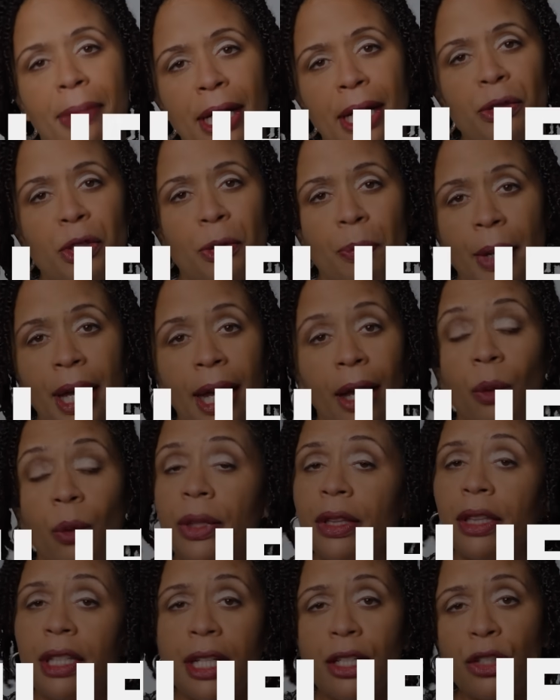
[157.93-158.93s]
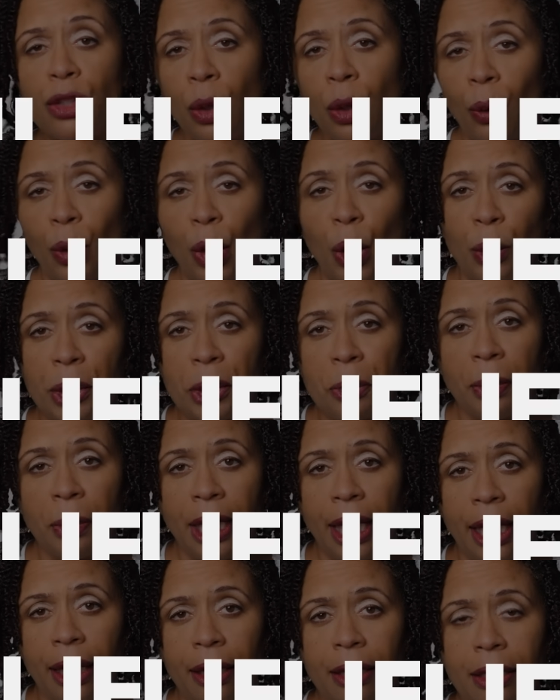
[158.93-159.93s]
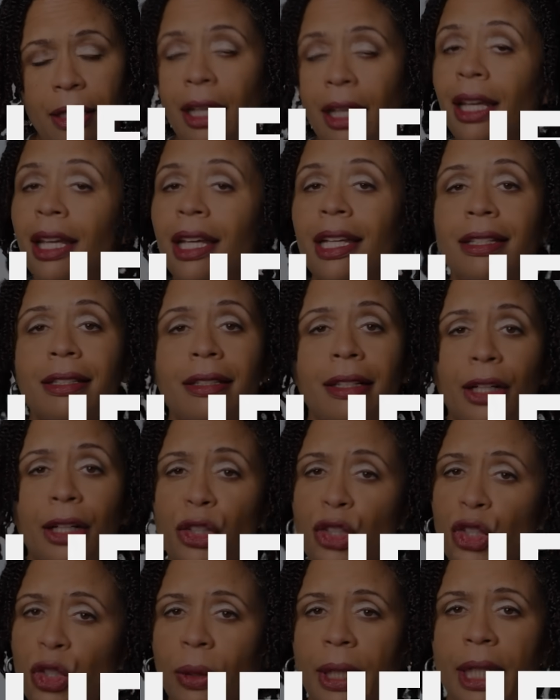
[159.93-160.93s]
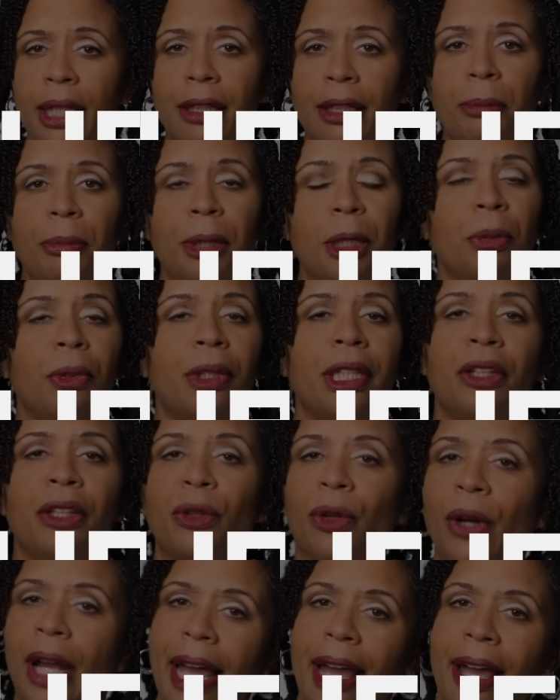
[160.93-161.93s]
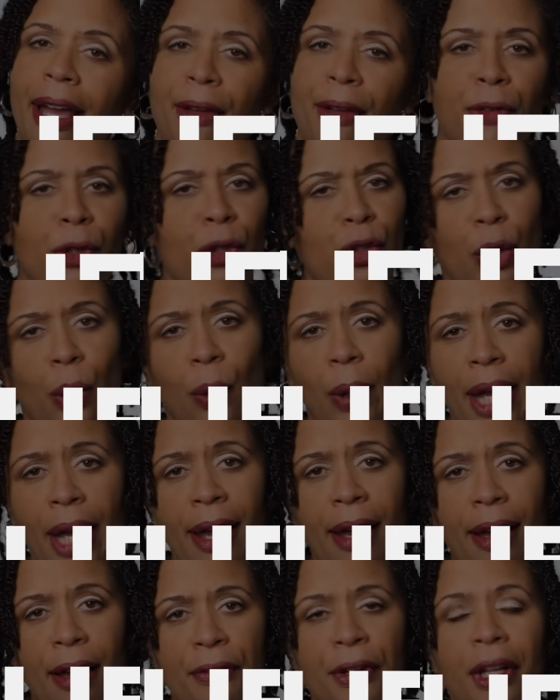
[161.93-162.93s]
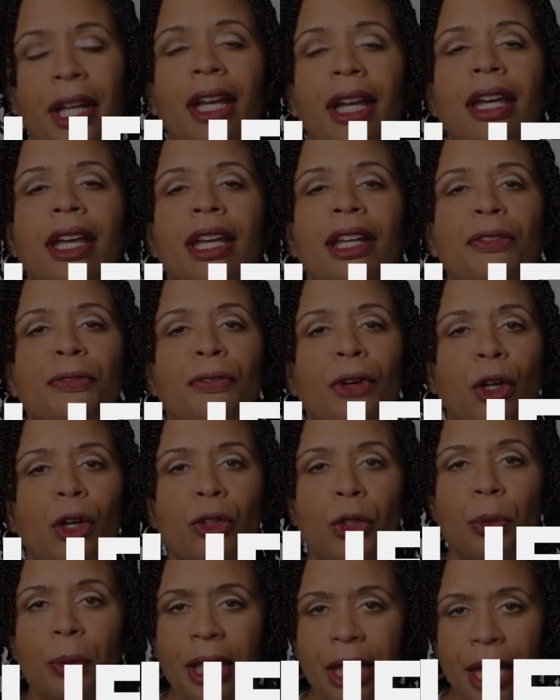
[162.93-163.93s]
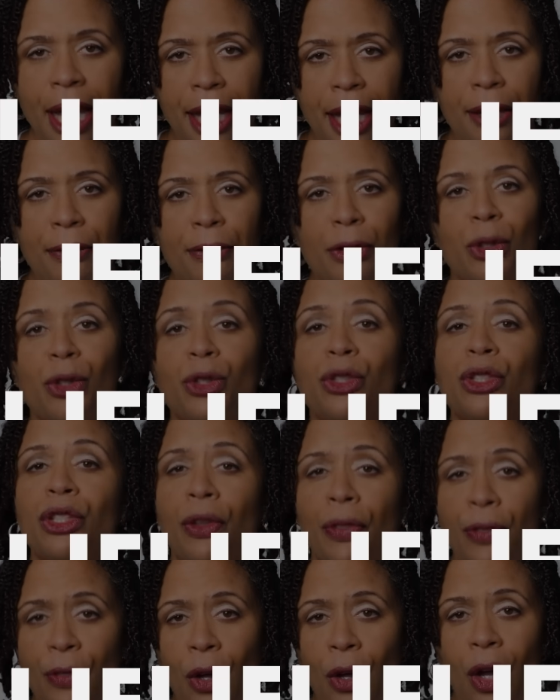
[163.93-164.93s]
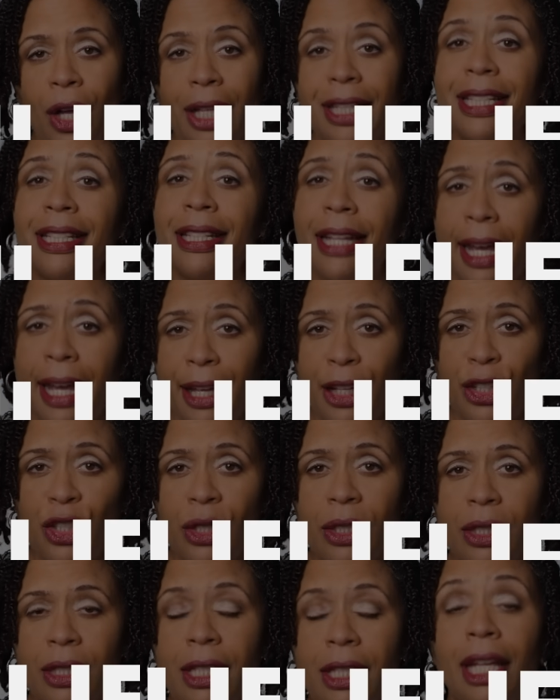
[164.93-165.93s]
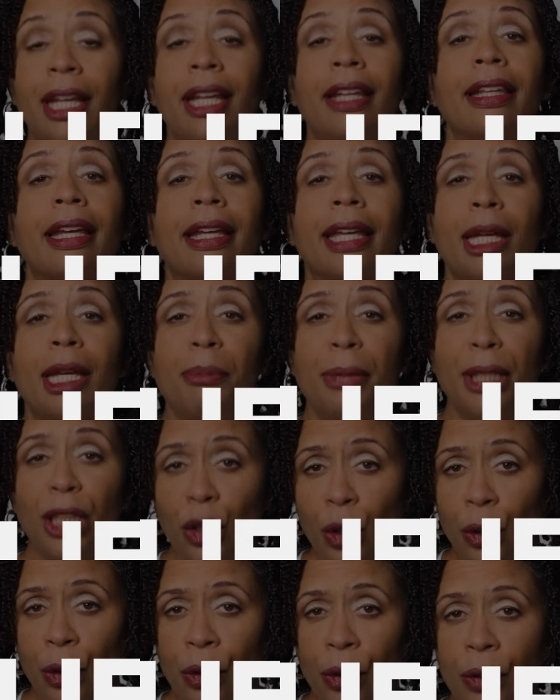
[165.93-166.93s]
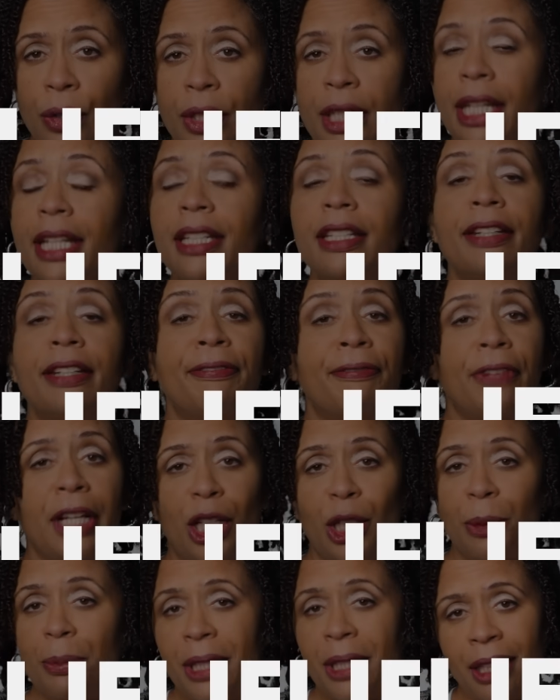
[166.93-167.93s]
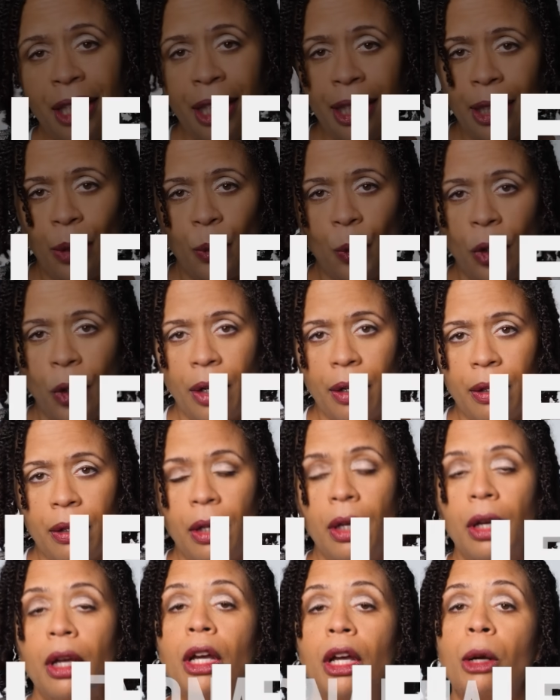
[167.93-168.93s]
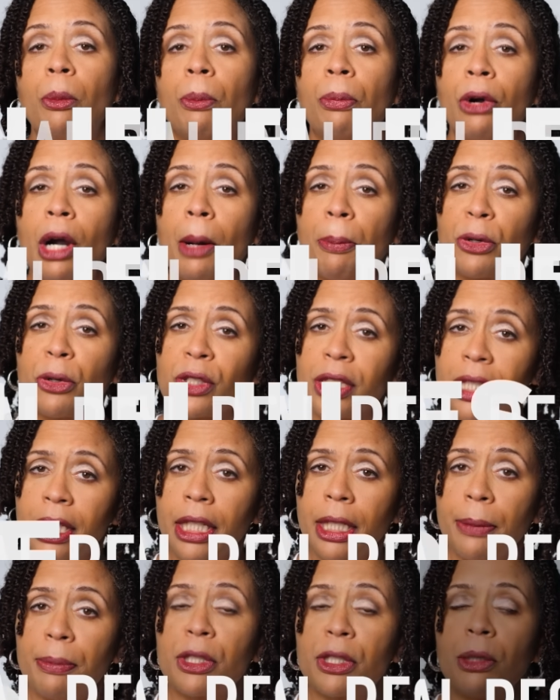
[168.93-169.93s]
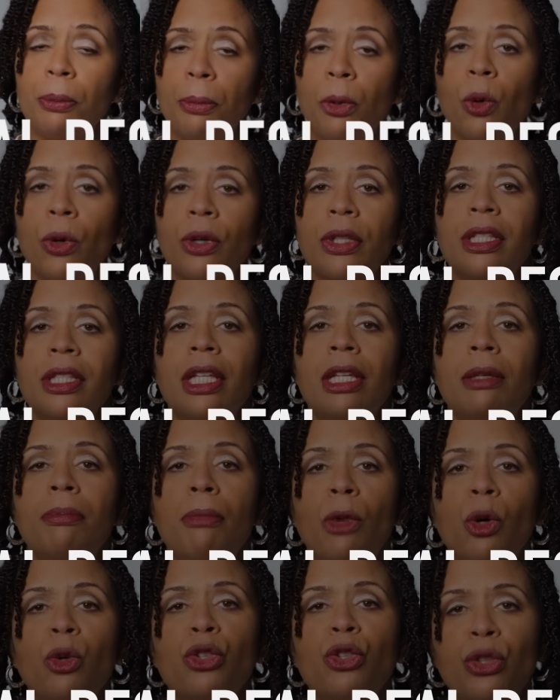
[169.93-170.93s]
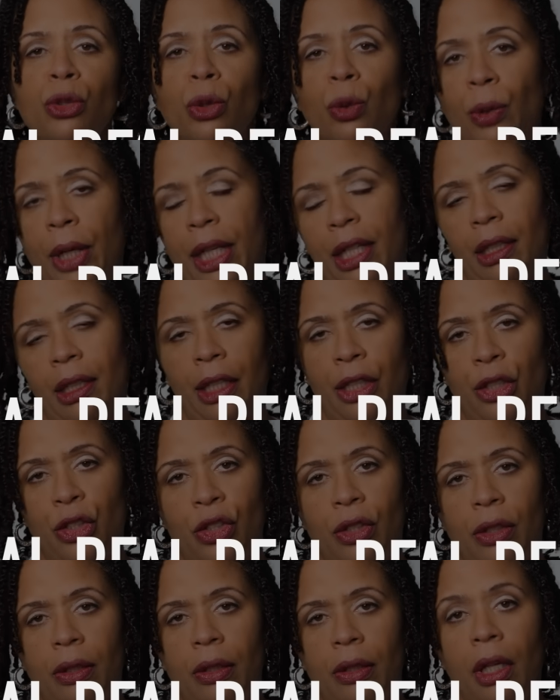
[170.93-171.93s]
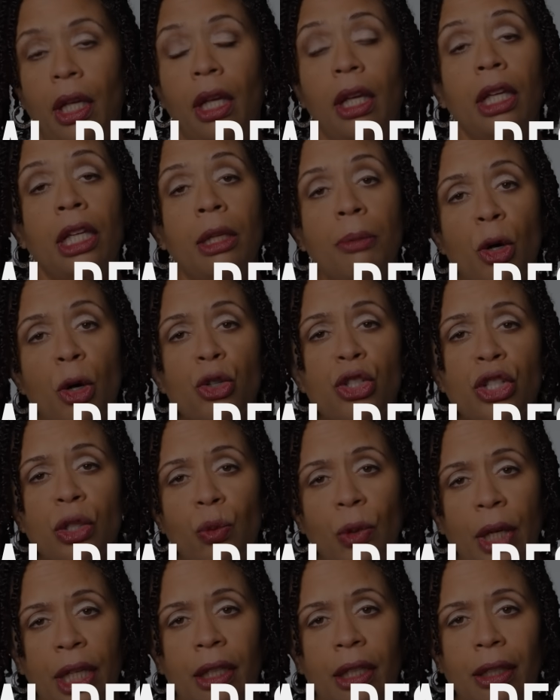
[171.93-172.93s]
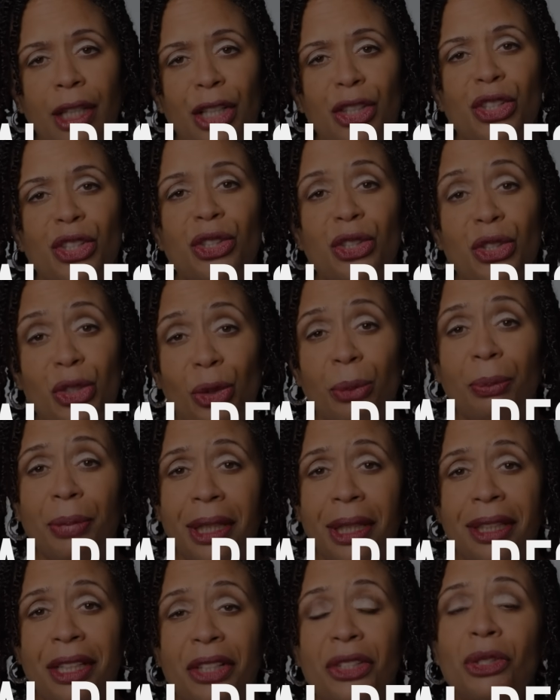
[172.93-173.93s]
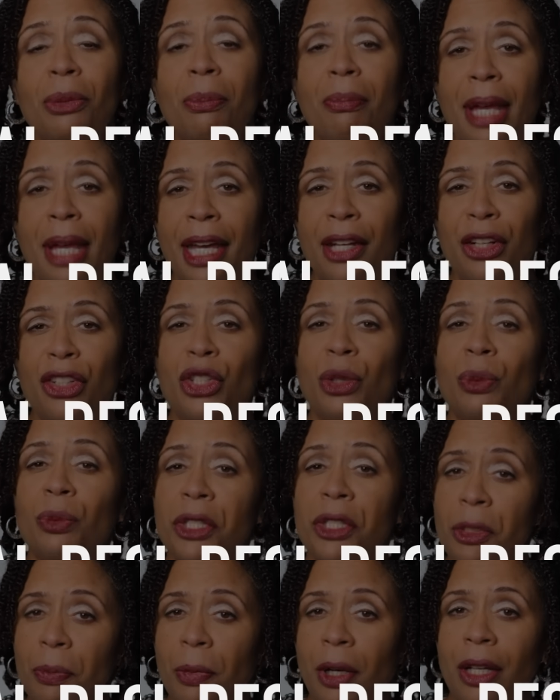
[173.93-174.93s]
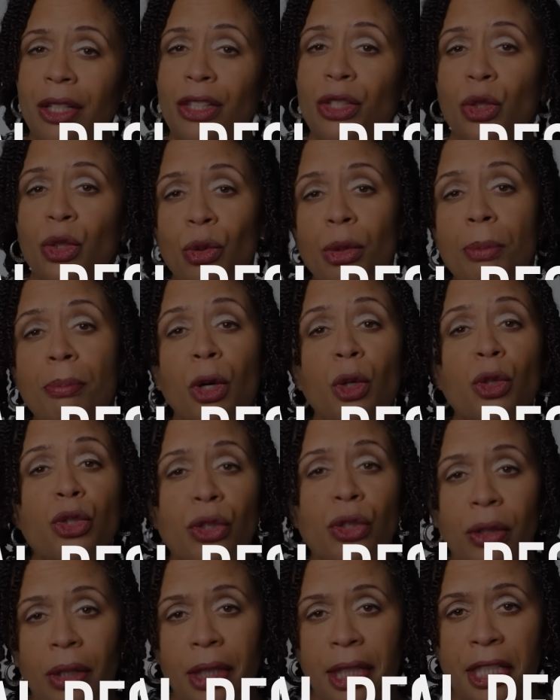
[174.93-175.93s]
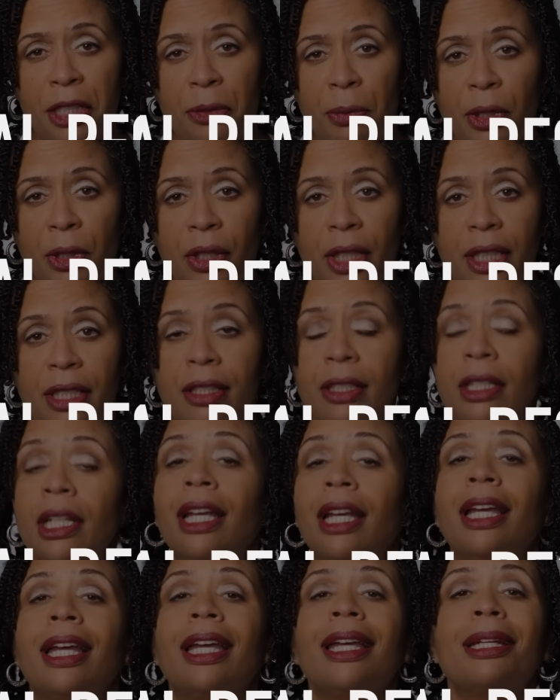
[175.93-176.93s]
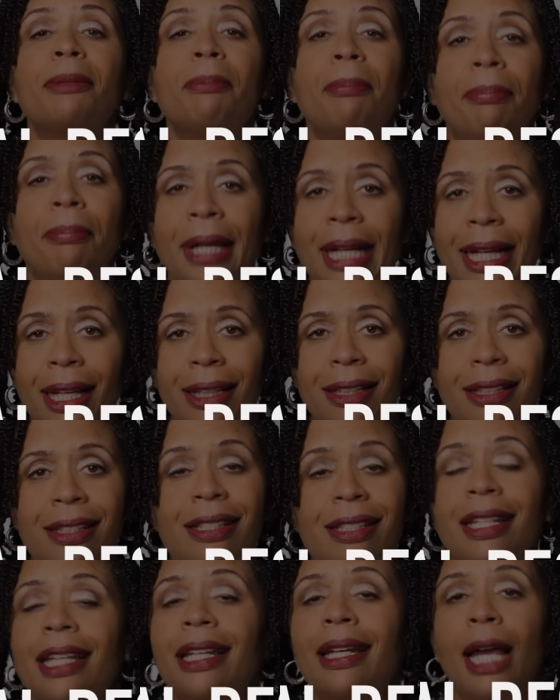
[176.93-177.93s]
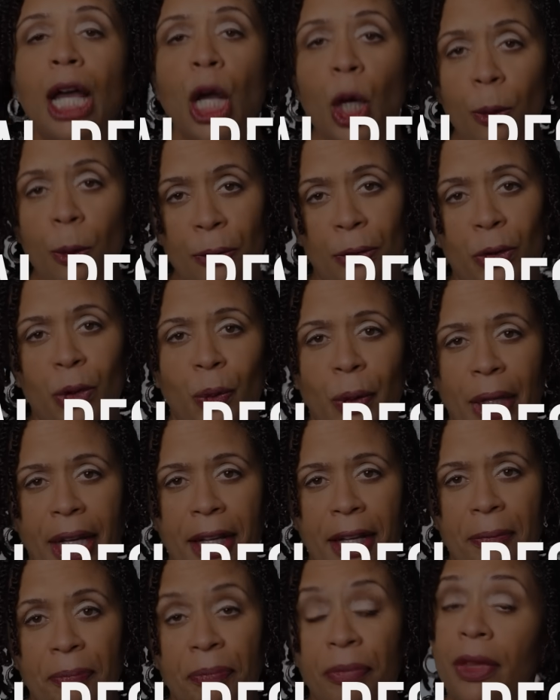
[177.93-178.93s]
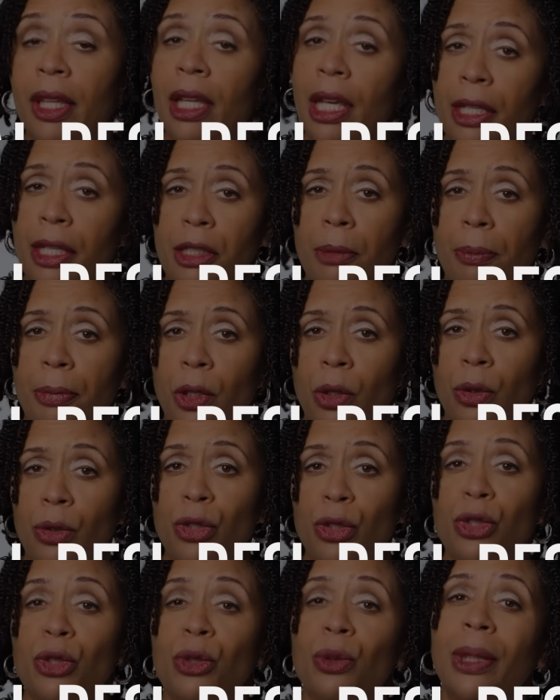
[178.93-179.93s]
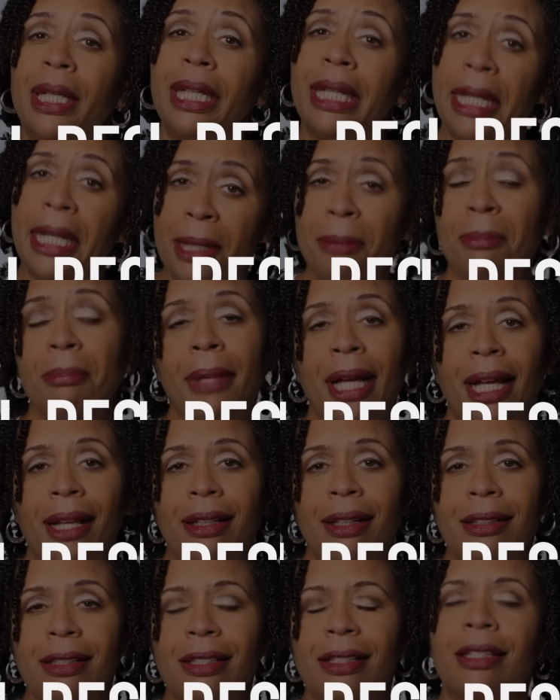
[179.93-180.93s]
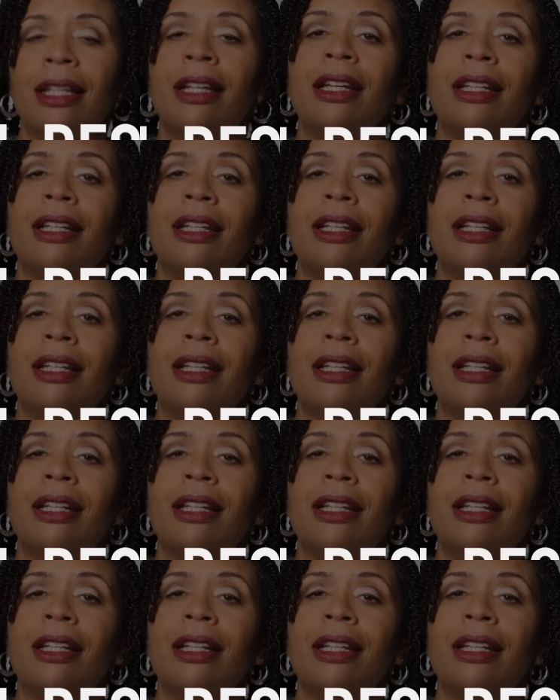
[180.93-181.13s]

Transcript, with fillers: bounce back when things don't go as planned. It's not a trait that people either have or don't have. It involves behaviors, thoughts, and actions that can be learned and developed in anyone. Proper sleep supports emotional regulation. Emotion regulation is your ability to manage and respond to emotional experience in a balanced and helpful way, as opposed to an imbalanced,